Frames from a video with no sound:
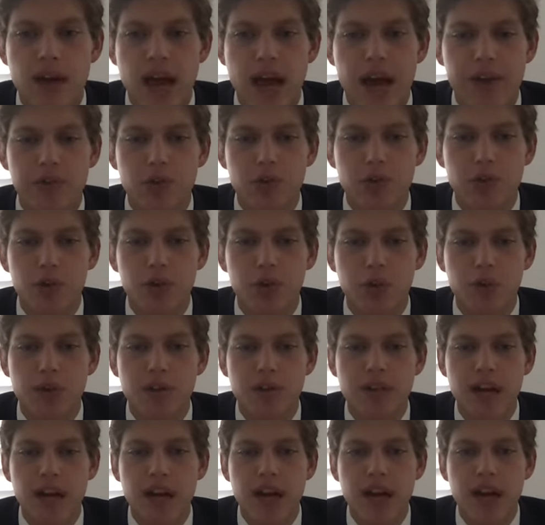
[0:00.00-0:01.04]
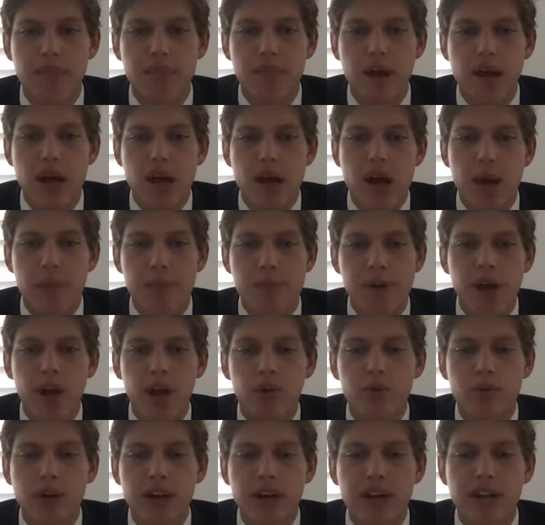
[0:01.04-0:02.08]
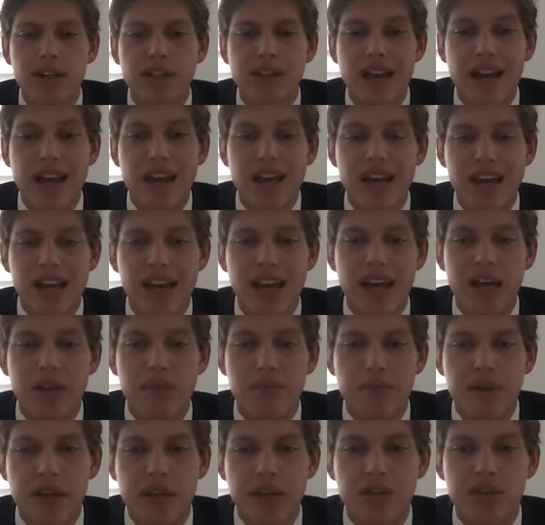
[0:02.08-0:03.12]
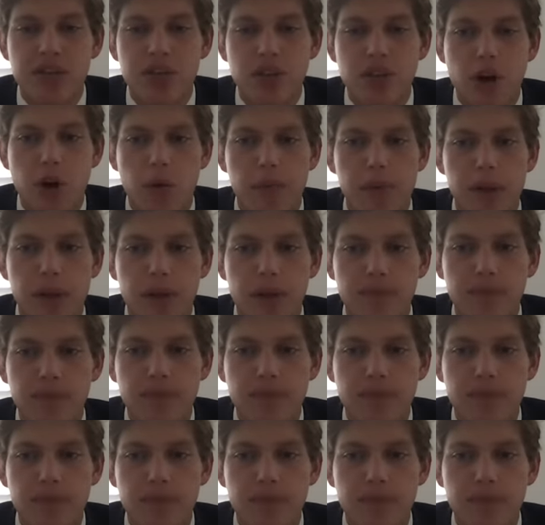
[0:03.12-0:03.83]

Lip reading: After a short time, a bell rings and a gate begins to open.